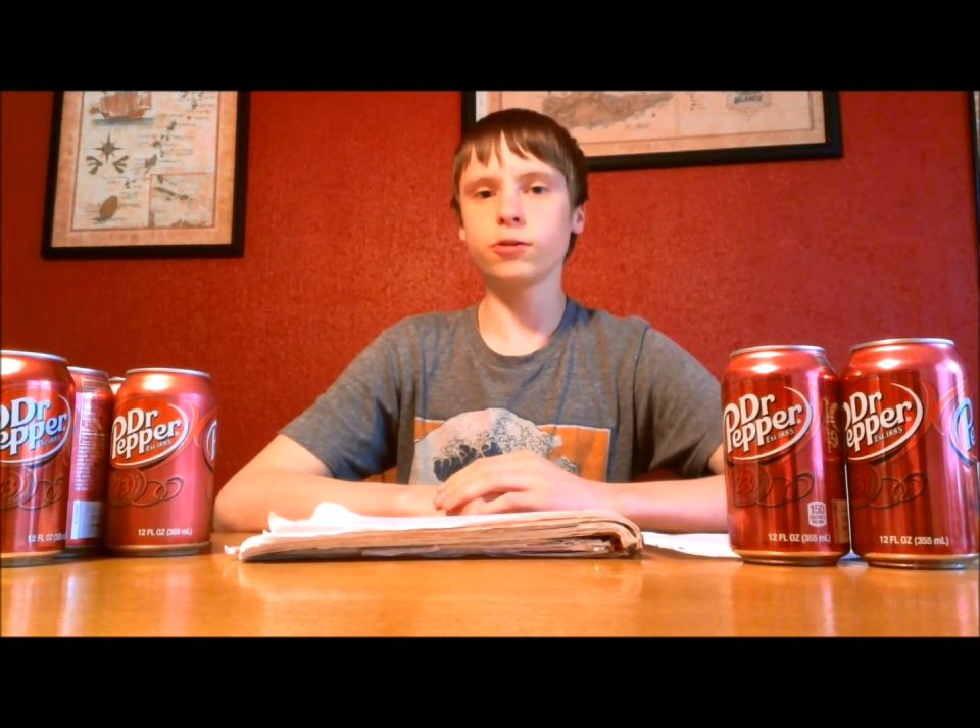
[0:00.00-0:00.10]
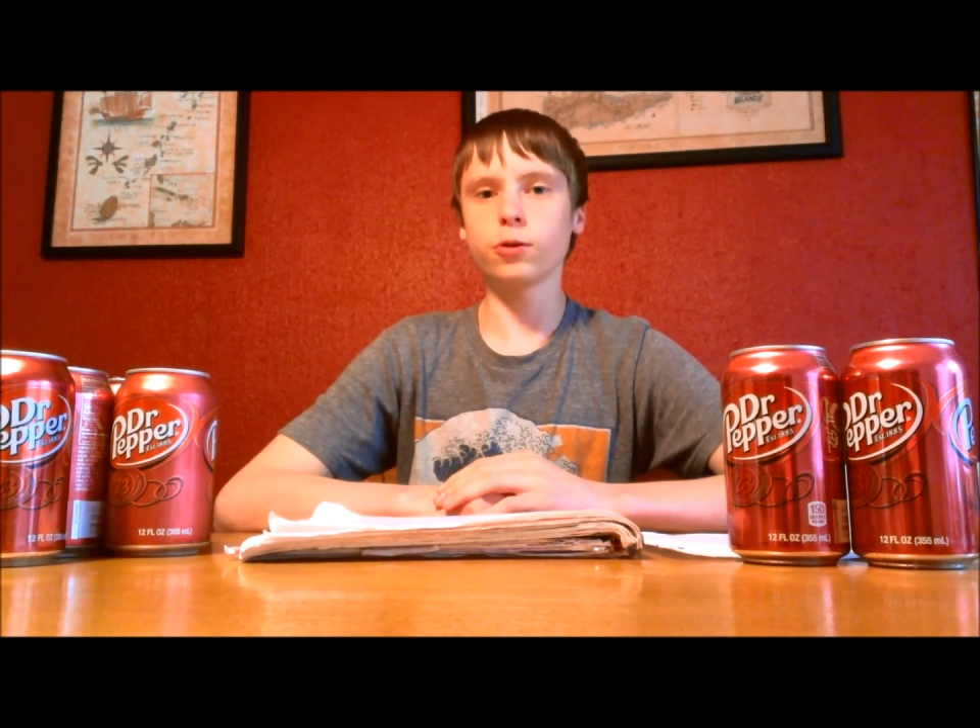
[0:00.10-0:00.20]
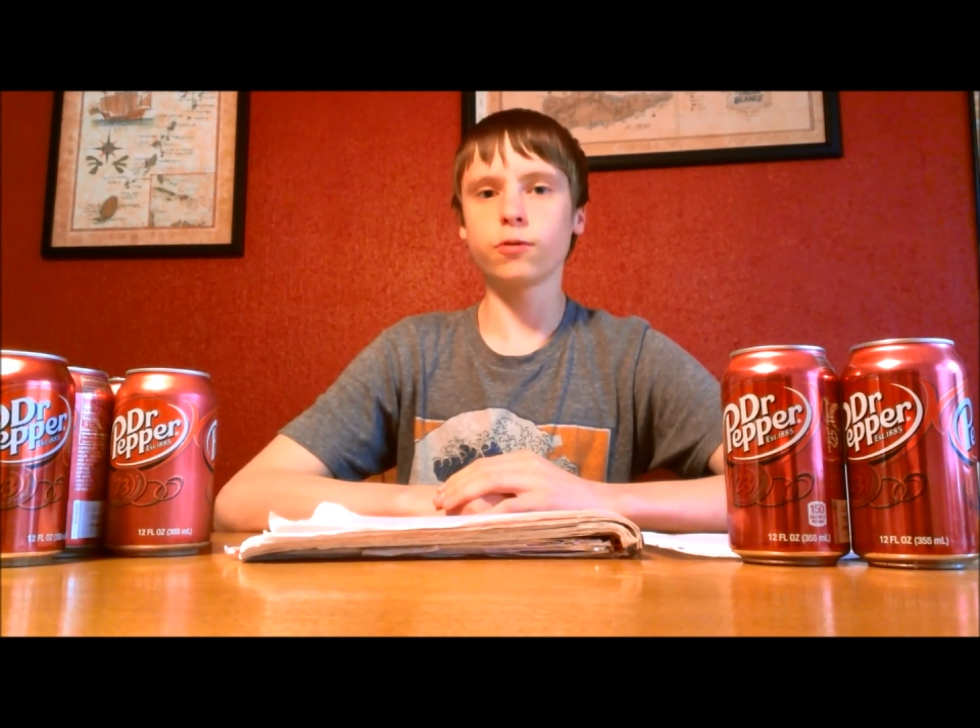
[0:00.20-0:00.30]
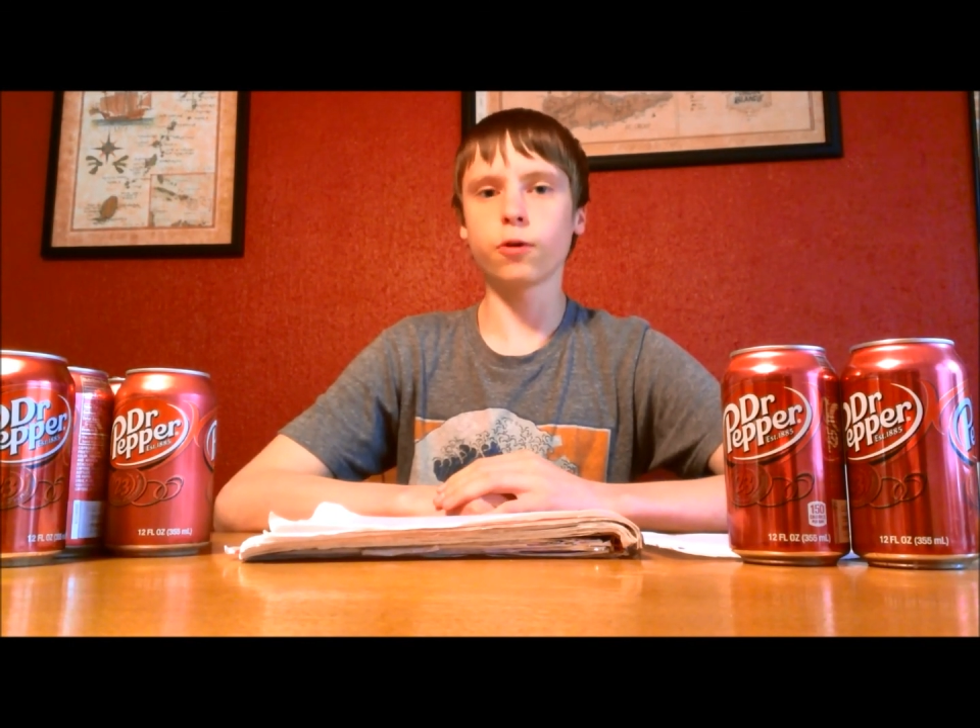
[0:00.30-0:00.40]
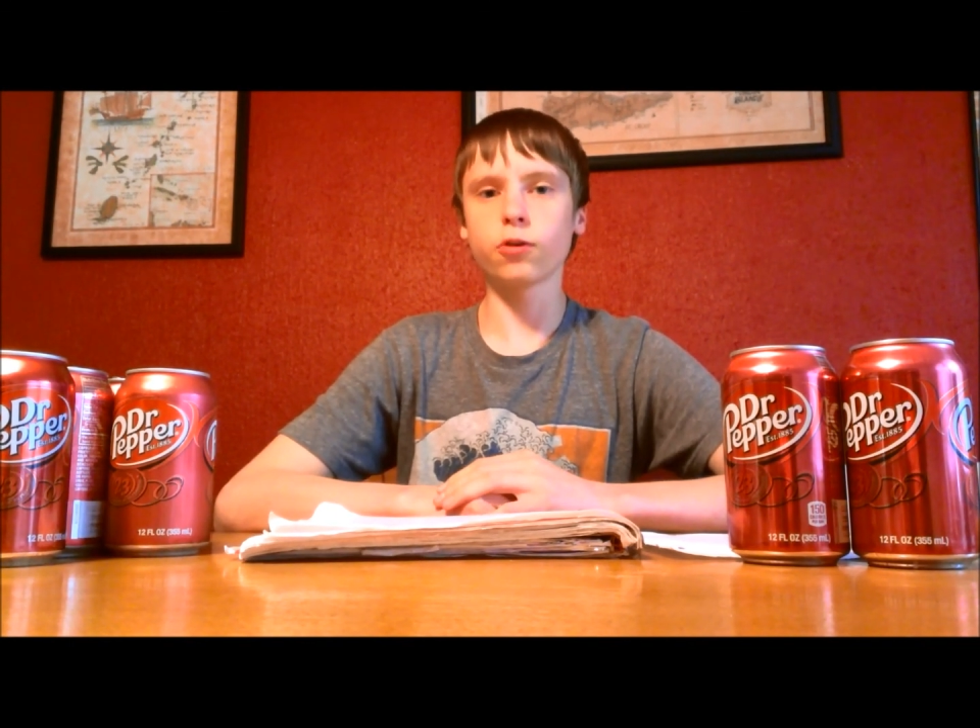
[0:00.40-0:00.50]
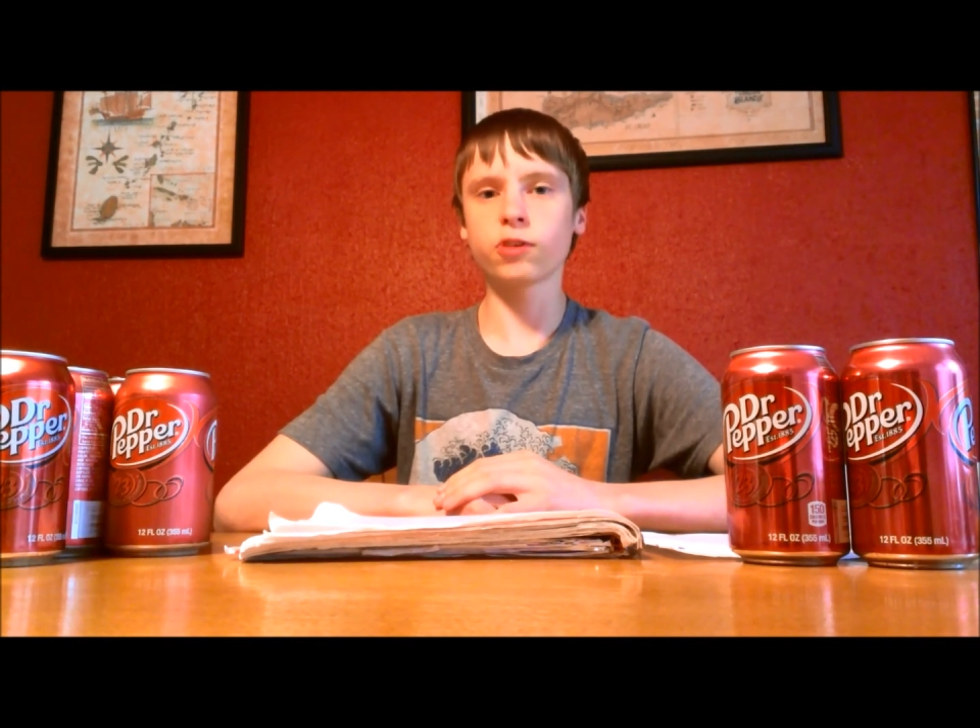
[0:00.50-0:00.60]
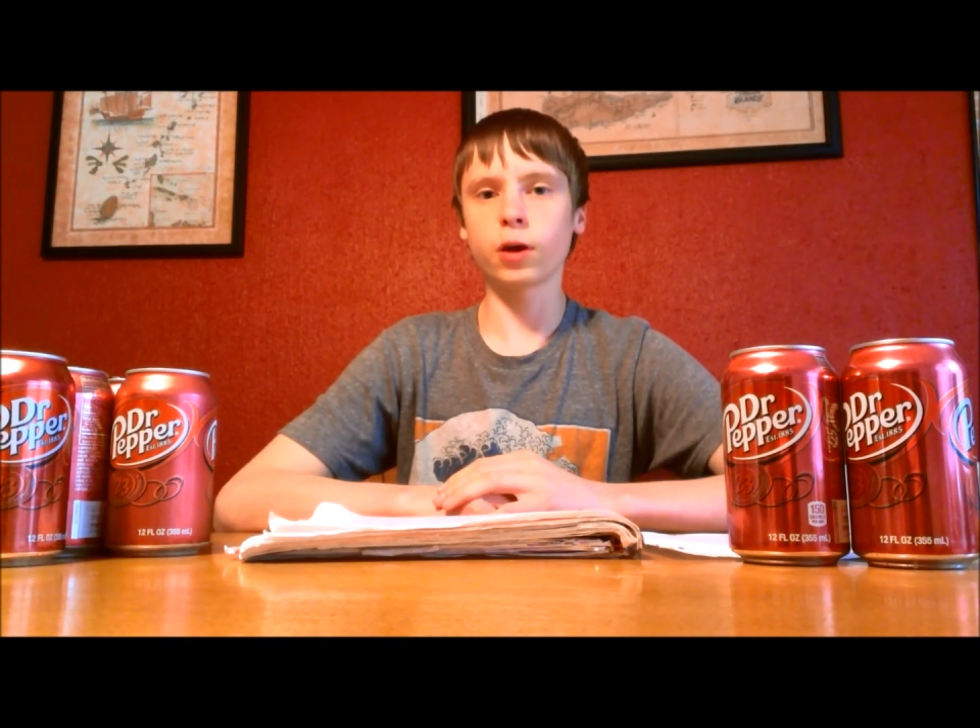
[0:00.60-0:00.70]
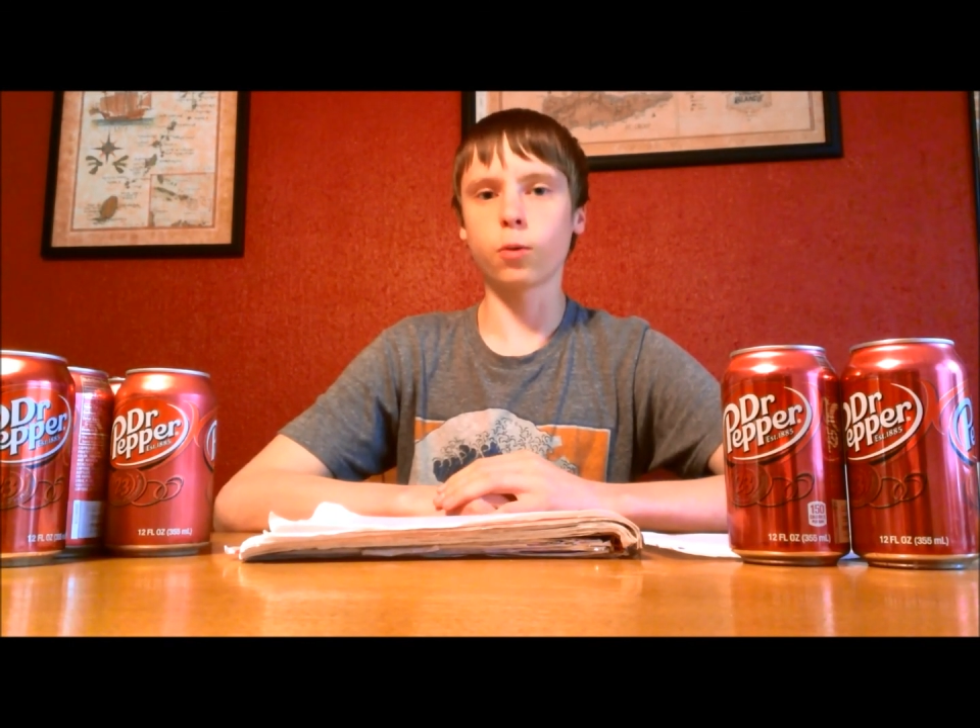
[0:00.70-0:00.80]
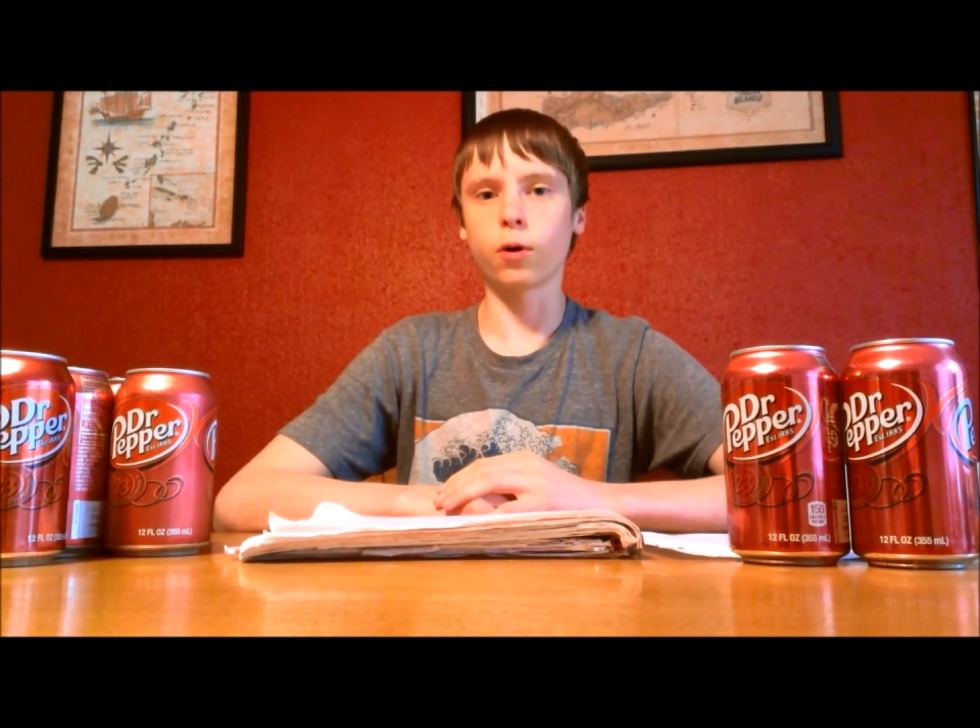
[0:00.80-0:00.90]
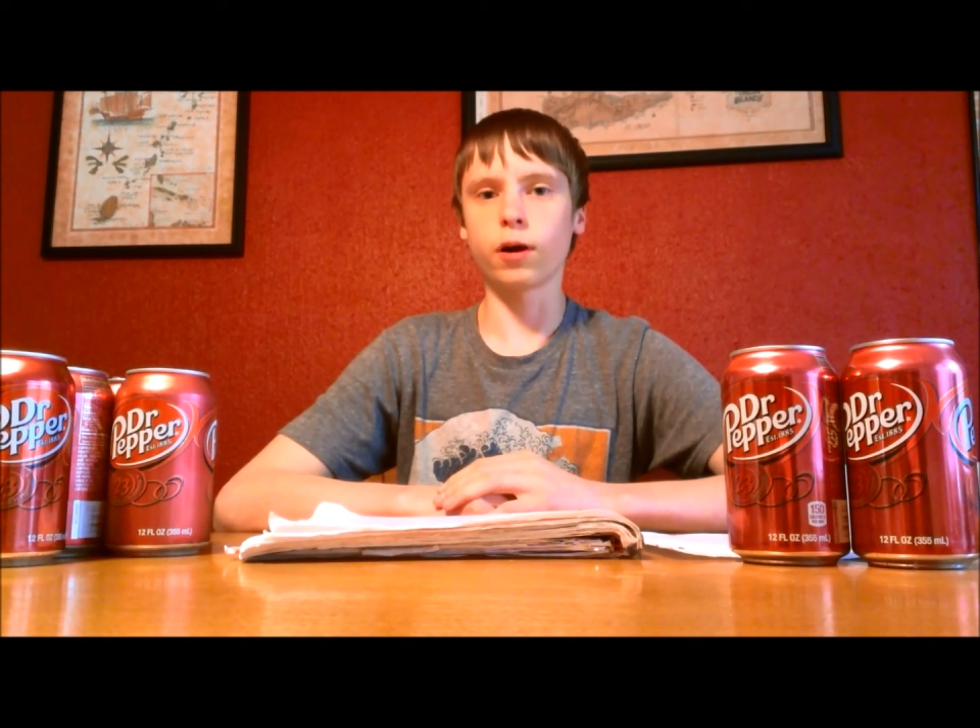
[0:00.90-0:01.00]
into a
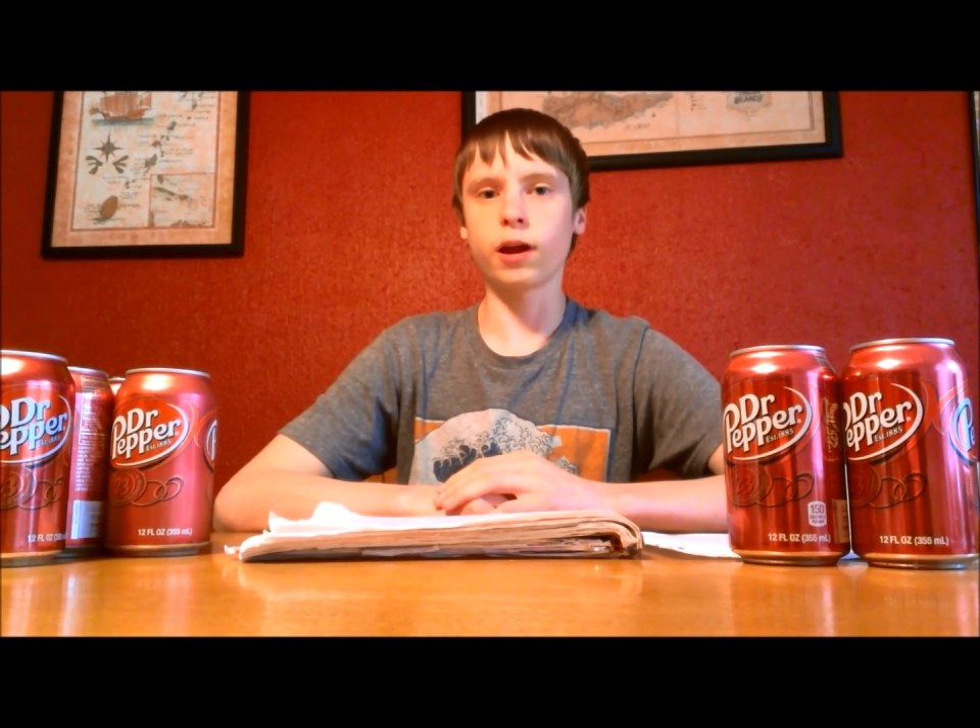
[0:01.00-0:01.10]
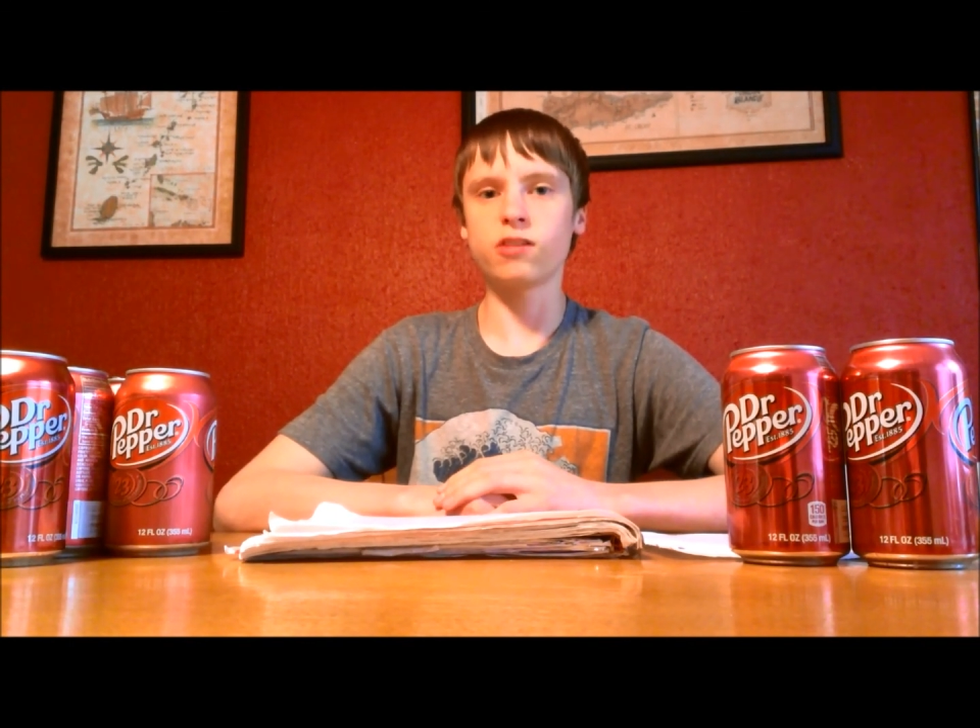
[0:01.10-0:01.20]
full-scale war,